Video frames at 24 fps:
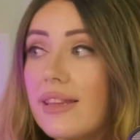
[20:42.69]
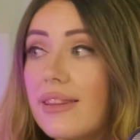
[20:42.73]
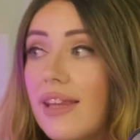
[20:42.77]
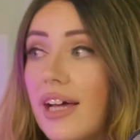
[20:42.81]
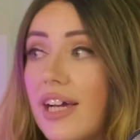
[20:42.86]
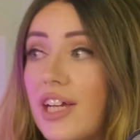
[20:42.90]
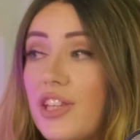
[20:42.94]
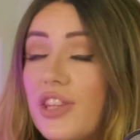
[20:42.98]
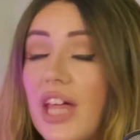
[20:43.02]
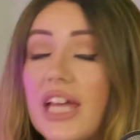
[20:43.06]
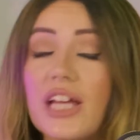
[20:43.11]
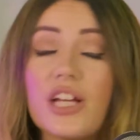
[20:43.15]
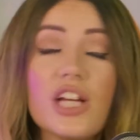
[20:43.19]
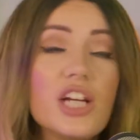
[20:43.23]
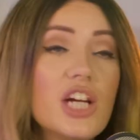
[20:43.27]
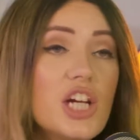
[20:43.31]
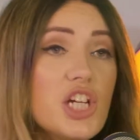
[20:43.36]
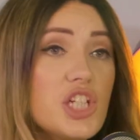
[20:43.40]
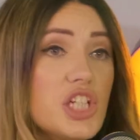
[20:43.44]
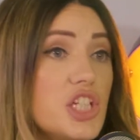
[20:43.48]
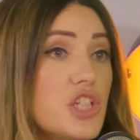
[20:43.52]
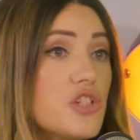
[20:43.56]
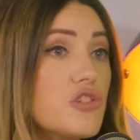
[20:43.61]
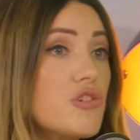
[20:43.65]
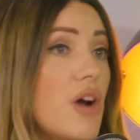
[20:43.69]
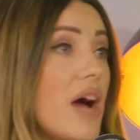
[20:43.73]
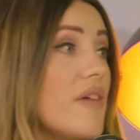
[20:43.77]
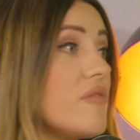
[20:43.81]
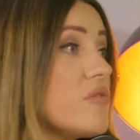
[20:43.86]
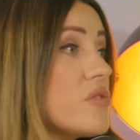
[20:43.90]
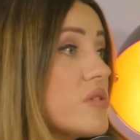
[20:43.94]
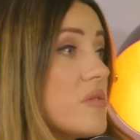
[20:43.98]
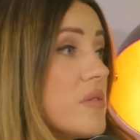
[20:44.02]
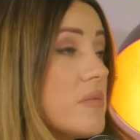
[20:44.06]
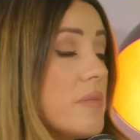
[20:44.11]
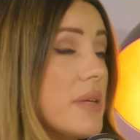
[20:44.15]
Like she
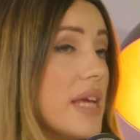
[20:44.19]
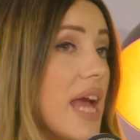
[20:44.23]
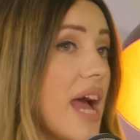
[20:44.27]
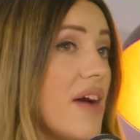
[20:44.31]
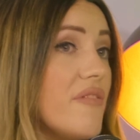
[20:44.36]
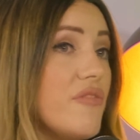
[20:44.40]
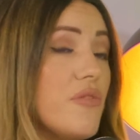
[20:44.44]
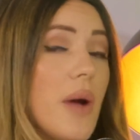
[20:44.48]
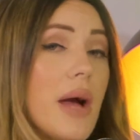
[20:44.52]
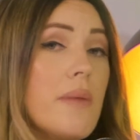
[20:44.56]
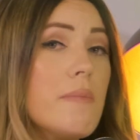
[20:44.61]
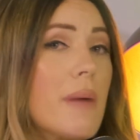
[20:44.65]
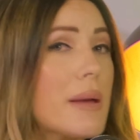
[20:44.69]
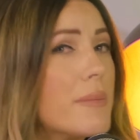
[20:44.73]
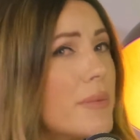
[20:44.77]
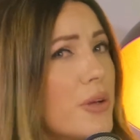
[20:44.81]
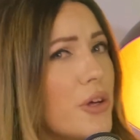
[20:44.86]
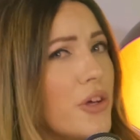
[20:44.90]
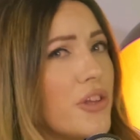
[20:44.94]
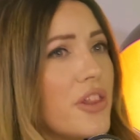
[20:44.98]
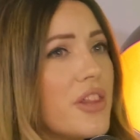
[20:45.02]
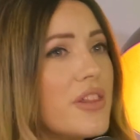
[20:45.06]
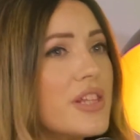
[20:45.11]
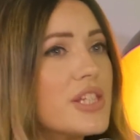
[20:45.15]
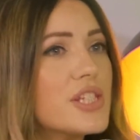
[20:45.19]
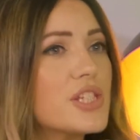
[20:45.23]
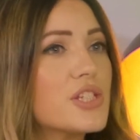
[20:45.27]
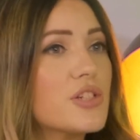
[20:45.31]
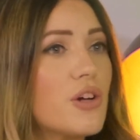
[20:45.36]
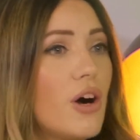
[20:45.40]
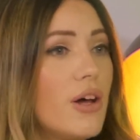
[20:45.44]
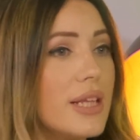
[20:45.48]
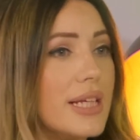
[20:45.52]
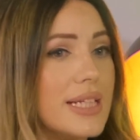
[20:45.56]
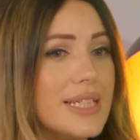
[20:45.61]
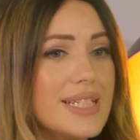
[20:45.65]
travels with me everywhere, maybe other than
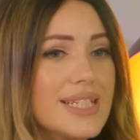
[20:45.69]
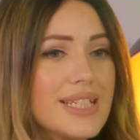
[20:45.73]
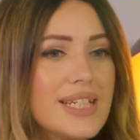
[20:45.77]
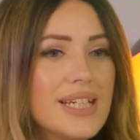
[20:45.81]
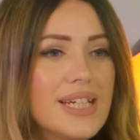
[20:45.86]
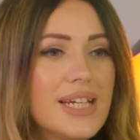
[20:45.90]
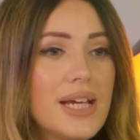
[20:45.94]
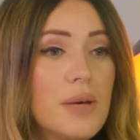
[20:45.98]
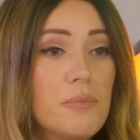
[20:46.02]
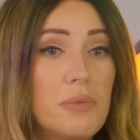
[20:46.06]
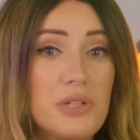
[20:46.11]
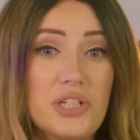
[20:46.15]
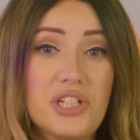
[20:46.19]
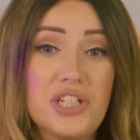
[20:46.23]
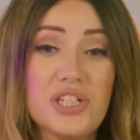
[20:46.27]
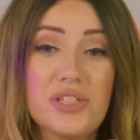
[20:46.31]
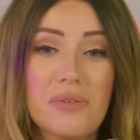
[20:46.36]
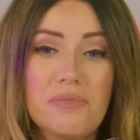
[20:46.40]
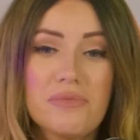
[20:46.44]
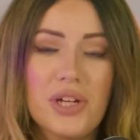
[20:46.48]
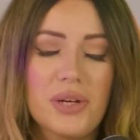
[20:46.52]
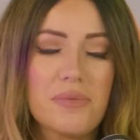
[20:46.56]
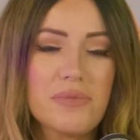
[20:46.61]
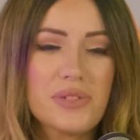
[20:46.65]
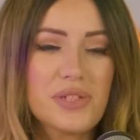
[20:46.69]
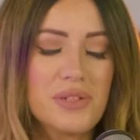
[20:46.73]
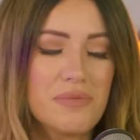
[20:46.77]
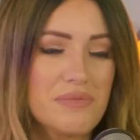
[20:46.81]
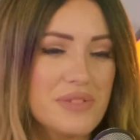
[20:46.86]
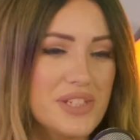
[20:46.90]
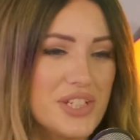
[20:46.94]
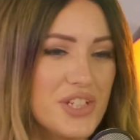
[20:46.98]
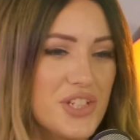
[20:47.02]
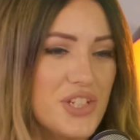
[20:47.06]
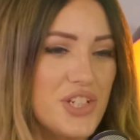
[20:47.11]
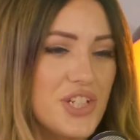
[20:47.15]
Scotland, but she sometimes
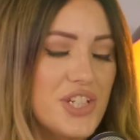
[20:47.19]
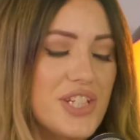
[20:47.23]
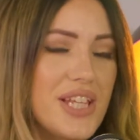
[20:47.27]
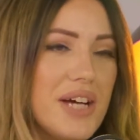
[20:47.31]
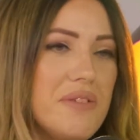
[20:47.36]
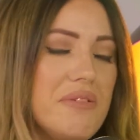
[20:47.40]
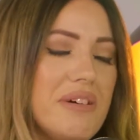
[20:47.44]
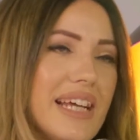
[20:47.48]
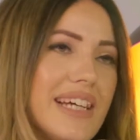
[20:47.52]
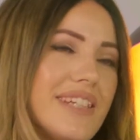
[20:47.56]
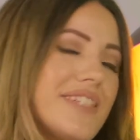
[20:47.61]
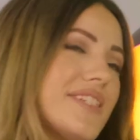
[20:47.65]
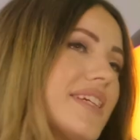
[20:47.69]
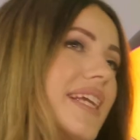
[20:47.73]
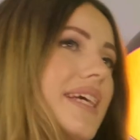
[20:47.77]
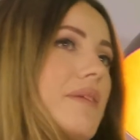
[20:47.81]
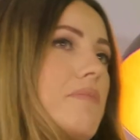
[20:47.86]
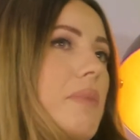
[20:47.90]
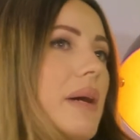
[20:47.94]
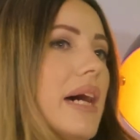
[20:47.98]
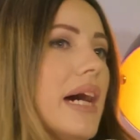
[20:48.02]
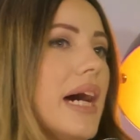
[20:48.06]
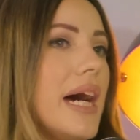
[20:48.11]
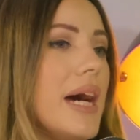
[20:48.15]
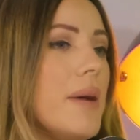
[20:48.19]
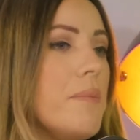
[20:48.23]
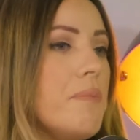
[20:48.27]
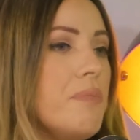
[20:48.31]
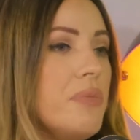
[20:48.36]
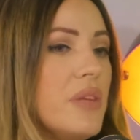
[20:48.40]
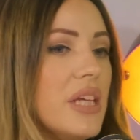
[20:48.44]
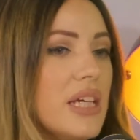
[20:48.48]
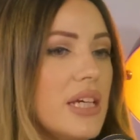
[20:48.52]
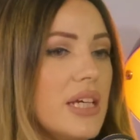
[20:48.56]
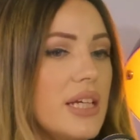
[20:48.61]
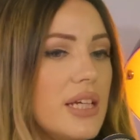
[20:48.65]
comes to judge that one actually. But
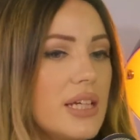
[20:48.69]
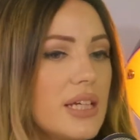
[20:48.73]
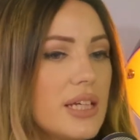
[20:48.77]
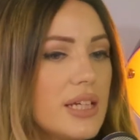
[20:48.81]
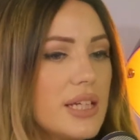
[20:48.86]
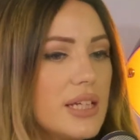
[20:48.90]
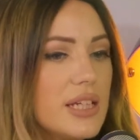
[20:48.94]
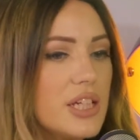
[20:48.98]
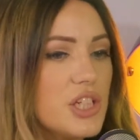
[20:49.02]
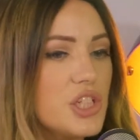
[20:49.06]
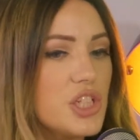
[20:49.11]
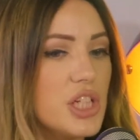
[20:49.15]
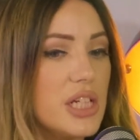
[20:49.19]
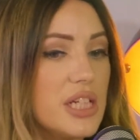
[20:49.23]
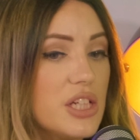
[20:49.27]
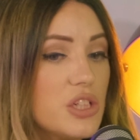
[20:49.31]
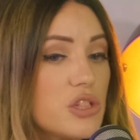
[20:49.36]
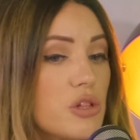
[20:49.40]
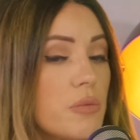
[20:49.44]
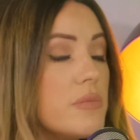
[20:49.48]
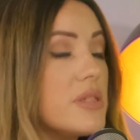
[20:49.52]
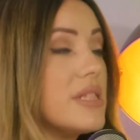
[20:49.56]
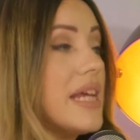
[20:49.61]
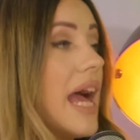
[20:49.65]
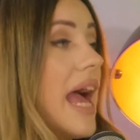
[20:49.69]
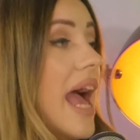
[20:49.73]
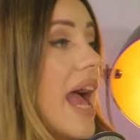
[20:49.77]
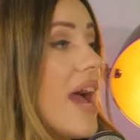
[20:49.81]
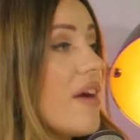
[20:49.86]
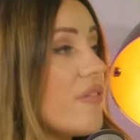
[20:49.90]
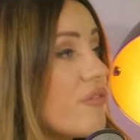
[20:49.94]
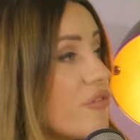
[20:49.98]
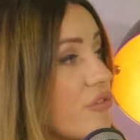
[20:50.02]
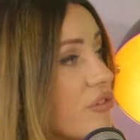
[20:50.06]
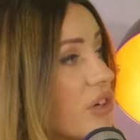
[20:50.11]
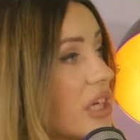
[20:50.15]
she comes to
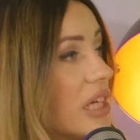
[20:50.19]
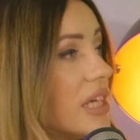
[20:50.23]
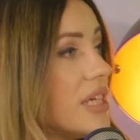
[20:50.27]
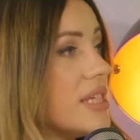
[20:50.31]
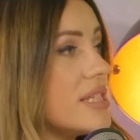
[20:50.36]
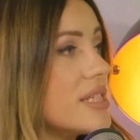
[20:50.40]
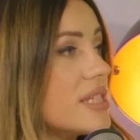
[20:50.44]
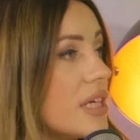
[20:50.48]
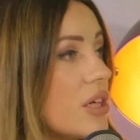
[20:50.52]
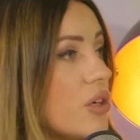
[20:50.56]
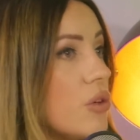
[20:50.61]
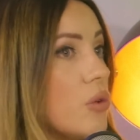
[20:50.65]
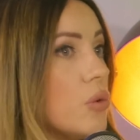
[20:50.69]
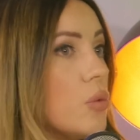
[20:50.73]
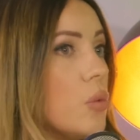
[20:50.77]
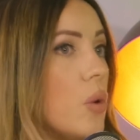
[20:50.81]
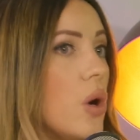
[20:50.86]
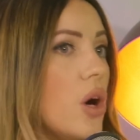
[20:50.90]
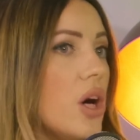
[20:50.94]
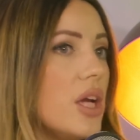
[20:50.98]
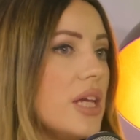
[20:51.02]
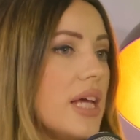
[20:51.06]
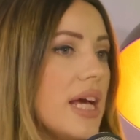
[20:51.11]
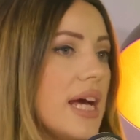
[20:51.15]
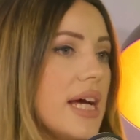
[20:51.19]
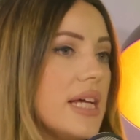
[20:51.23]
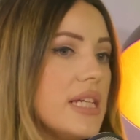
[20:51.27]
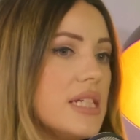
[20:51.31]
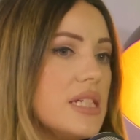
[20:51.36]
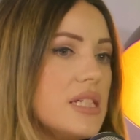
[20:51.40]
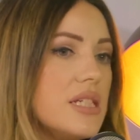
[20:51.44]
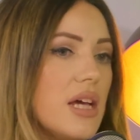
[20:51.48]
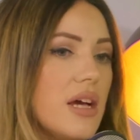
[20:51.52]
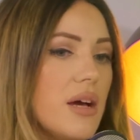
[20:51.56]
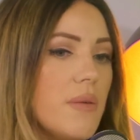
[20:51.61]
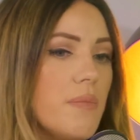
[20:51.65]
every single one,
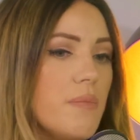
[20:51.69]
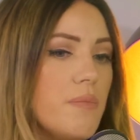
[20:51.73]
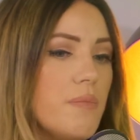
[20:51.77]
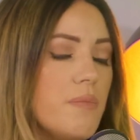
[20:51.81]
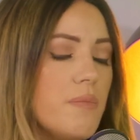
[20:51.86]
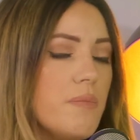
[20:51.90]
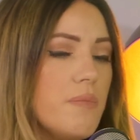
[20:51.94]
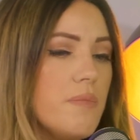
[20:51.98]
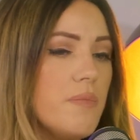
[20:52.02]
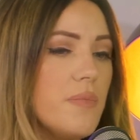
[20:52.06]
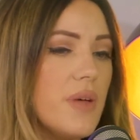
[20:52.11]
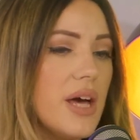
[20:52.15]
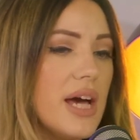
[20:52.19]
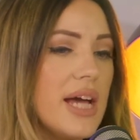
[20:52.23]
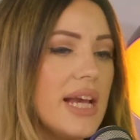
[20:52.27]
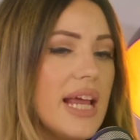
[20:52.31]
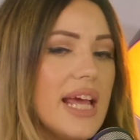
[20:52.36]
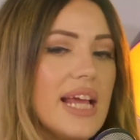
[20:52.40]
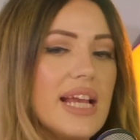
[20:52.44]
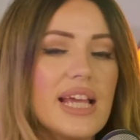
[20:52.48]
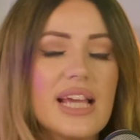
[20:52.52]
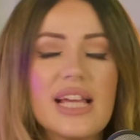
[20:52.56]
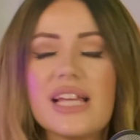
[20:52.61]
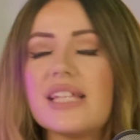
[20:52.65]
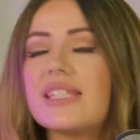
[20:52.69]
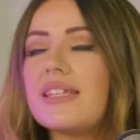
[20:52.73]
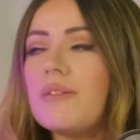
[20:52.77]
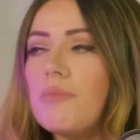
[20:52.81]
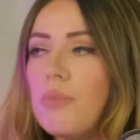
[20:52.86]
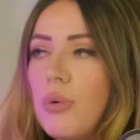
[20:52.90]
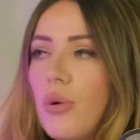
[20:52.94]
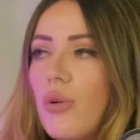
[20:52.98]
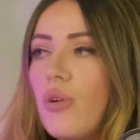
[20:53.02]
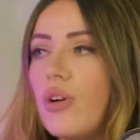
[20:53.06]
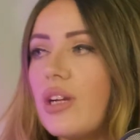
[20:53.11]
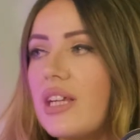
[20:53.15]
and it's
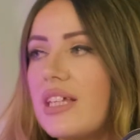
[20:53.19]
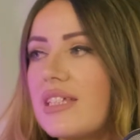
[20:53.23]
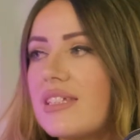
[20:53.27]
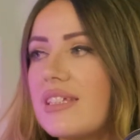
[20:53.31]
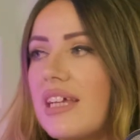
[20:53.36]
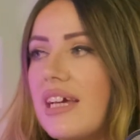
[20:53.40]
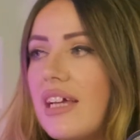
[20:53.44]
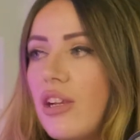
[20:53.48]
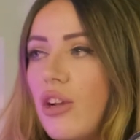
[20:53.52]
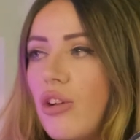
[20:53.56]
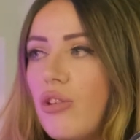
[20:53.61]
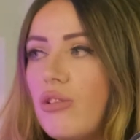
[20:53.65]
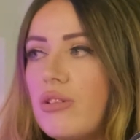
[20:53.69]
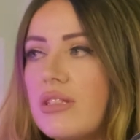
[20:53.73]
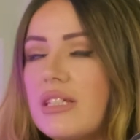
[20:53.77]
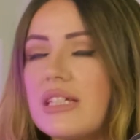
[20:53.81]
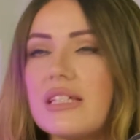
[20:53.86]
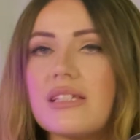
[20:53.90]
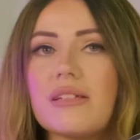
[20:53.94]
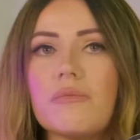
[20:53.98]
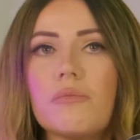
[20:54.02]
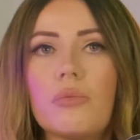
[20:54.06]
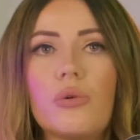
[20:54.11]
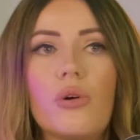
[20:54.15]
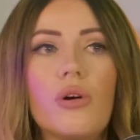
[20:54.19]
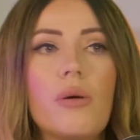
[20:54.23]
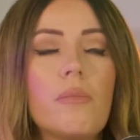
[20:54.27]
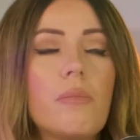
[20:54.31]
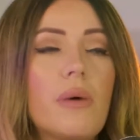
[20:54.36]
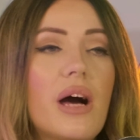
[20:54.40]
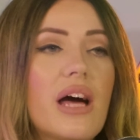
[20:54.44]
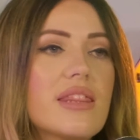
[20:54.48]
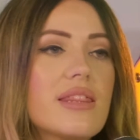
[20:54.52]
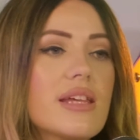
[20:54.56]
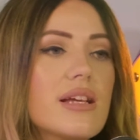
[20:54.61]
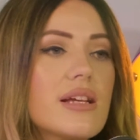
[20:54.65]
important, isn't it? Loyalty is important.
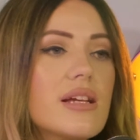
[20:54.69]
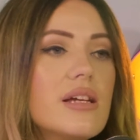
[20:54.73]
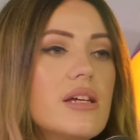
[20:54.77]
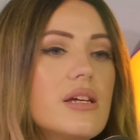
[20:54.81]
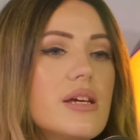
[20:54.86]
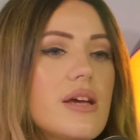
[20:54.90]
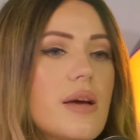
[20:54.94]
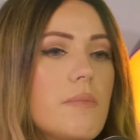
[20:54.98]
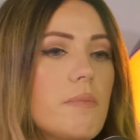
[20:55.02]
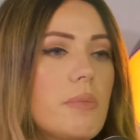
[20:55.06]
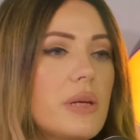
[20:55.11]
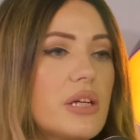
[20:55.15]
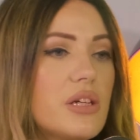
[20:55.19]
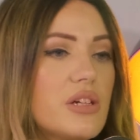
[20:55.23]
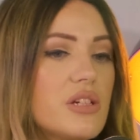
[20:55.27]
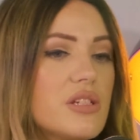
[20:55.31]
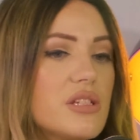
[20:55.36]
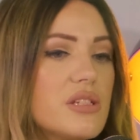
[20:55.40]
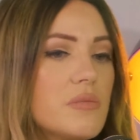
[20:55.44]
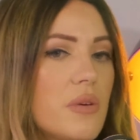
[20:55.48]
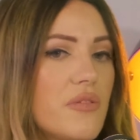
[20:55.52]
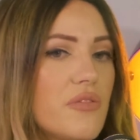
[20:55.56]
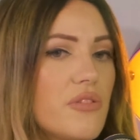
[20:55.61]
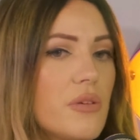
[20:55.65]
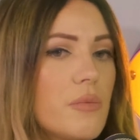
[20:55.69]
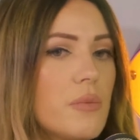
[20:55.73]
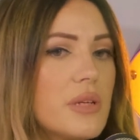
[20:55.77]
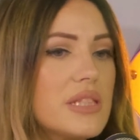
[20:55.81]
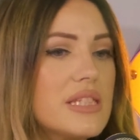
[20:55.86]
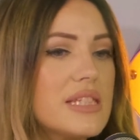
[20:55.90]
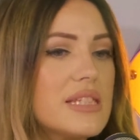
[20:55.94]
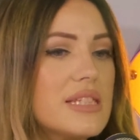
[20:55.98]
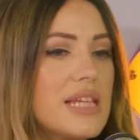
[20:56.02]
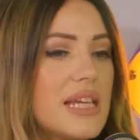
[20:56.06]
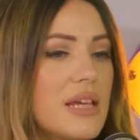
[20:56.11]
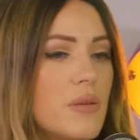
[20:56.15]
But I think because some of them
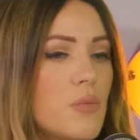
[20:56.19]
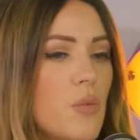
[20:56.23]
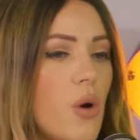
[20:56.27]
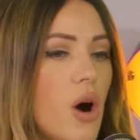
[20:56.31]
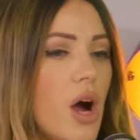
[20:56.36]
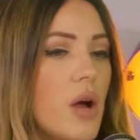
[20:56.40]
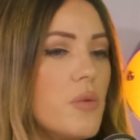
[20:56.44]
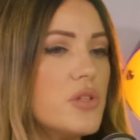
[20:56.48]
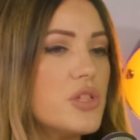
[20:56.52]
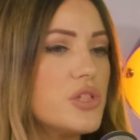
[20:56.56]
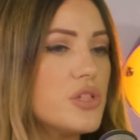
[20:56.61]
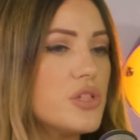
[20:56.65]
had seen what I was